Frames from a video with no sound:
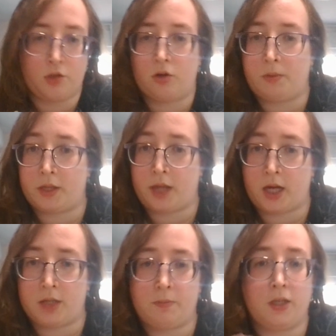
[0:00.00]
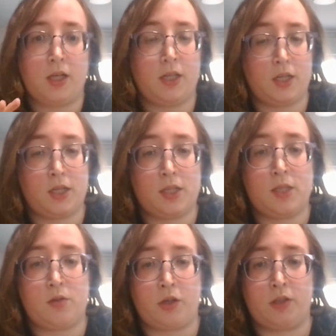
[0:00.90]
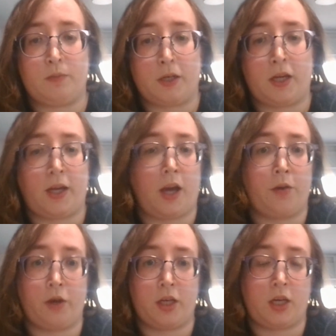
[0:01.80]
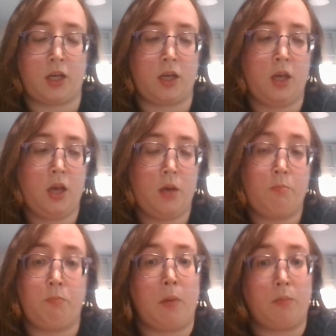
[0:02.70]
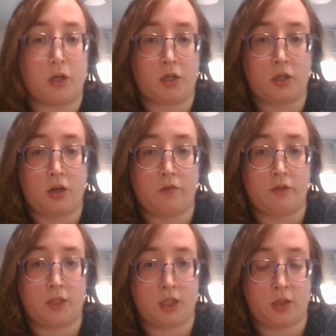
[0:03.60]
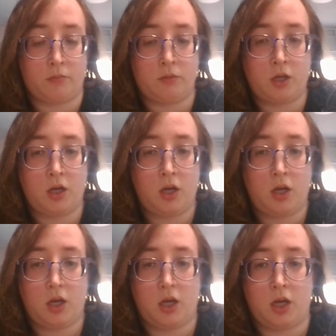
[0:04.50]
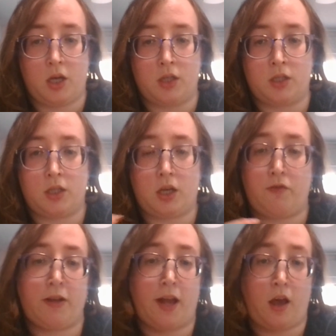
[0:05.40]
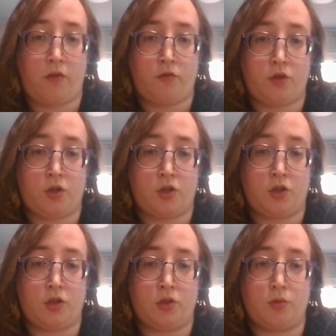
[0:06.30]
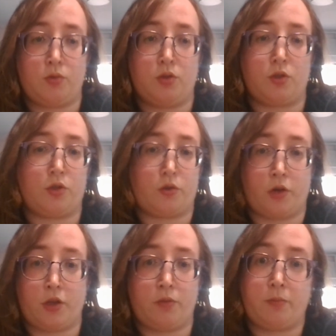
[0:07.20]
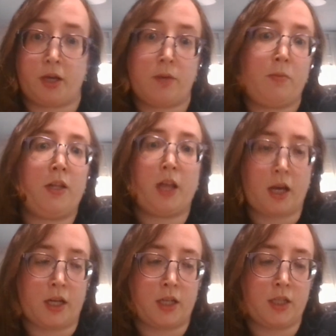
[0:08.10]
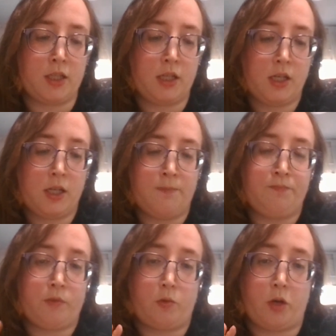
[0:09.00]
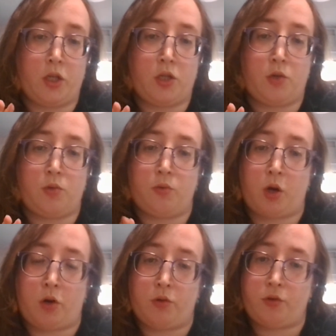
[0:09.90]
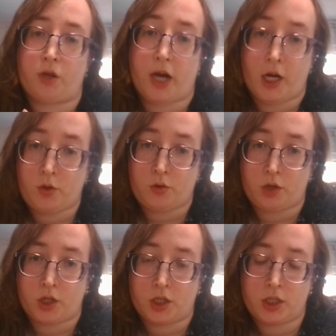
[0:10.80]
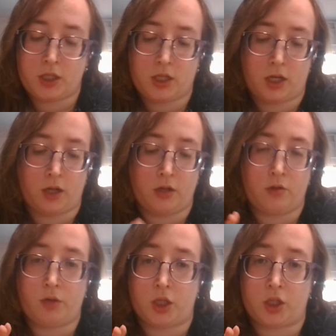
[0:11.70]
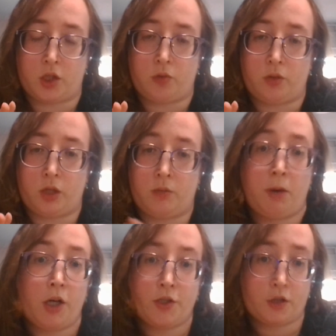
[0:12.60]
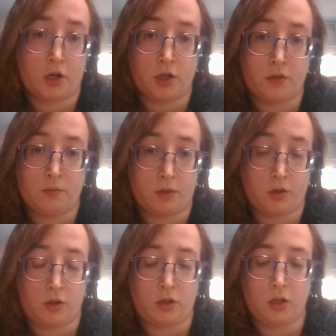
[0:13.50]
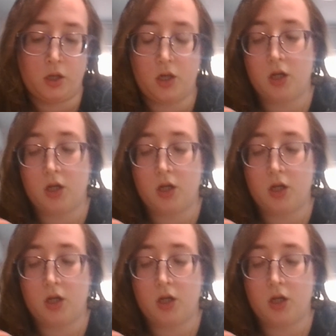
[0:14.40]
not sure about that, but it is going to be a high-ranking member of the team. And even after you destroy their big plan, when you go to their headquarters and rescue the box art mythical,